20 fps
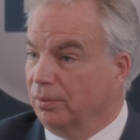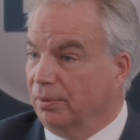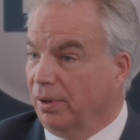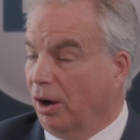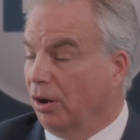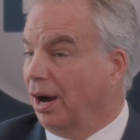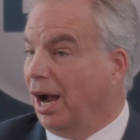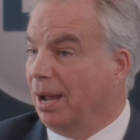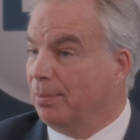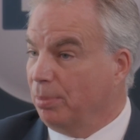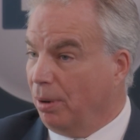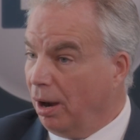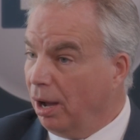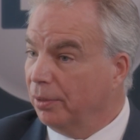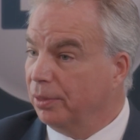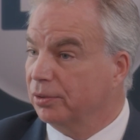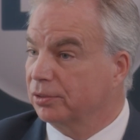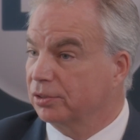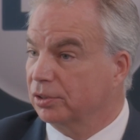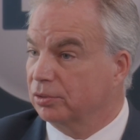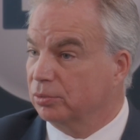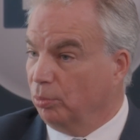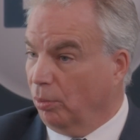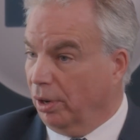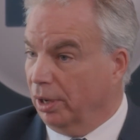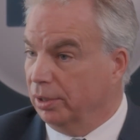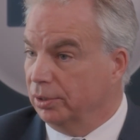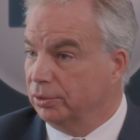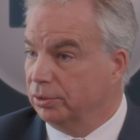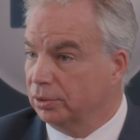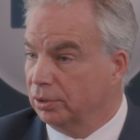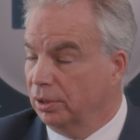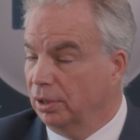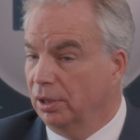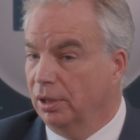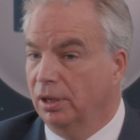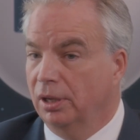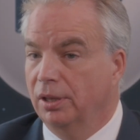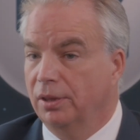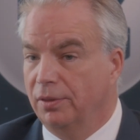our hypothesis was
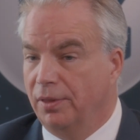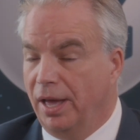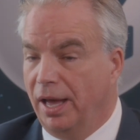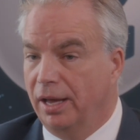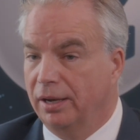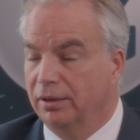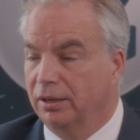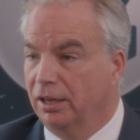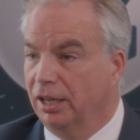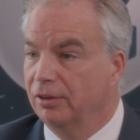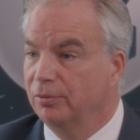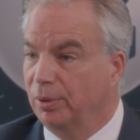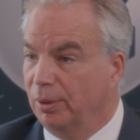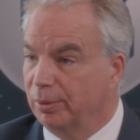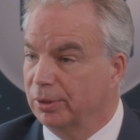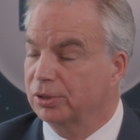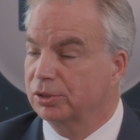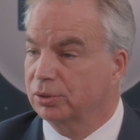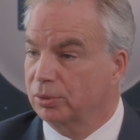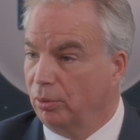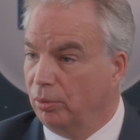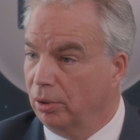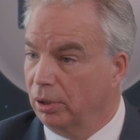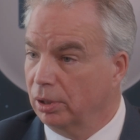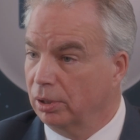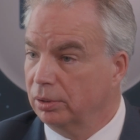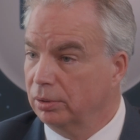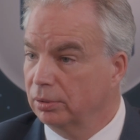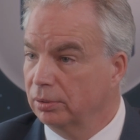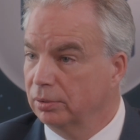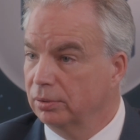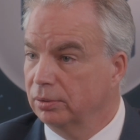that if we restore